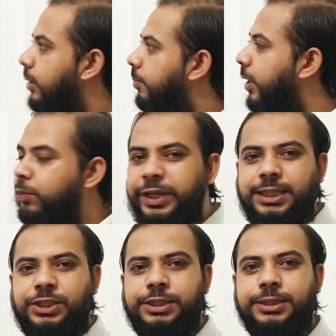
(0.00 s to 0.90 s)
by
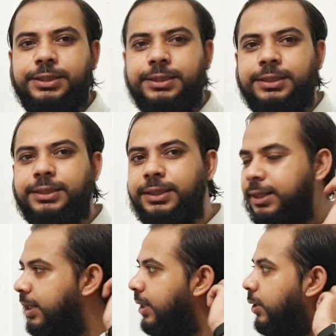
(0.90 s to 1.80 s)
which
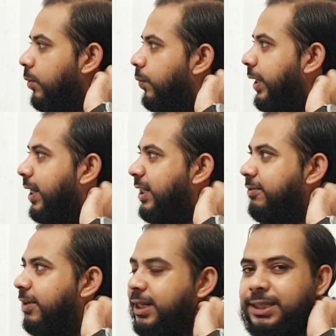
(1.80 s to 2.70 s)
we can
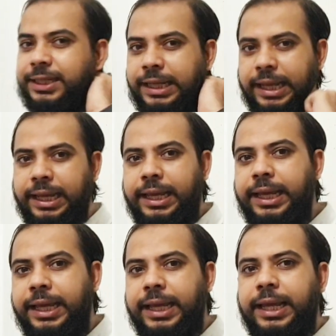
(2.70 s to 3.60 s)
divide
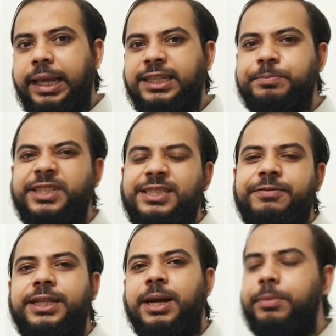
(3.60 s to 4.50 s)
a
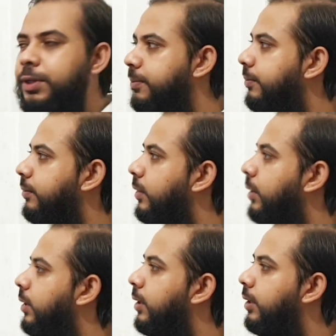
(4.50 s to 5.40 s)
specific number.
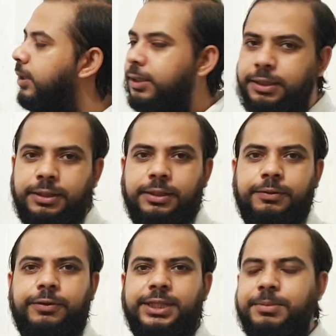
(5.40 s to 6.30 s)

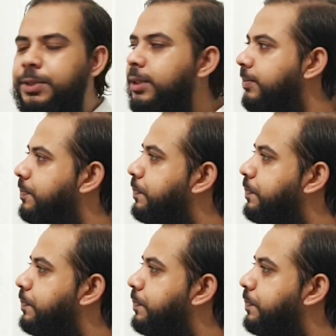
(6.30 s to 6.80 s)
For example,